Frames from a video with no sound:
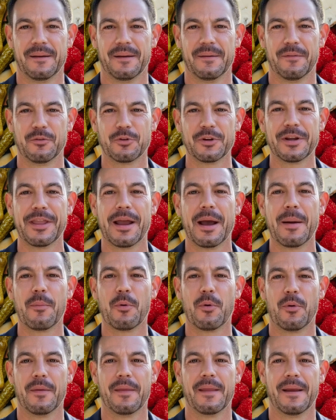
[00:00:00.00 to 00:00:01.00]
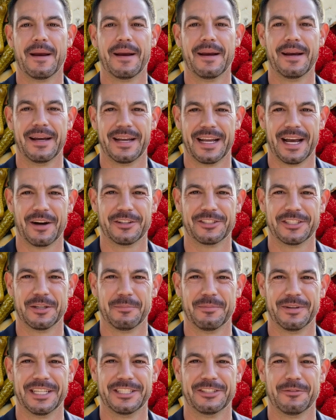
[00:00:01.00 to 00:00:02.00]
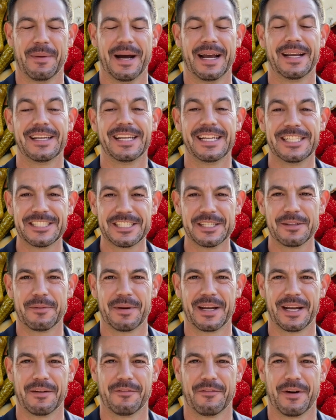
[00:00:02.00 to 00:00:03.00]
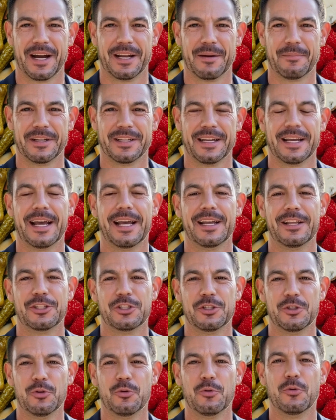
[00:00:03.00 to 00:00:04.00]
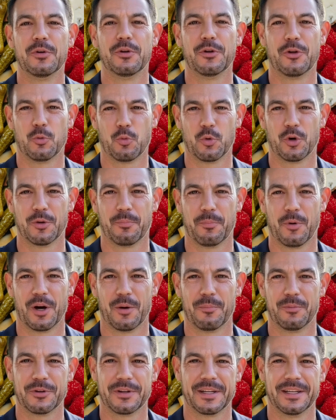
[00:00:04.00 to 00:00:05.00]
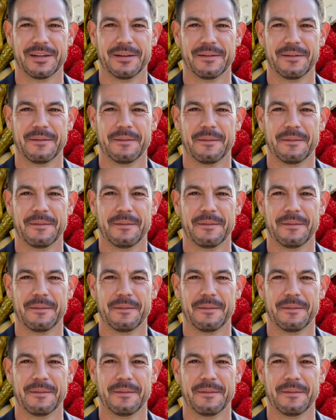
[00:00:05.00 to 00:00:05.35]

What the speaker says: For example, calcium needs magnesium and vitamin K2 to work properly.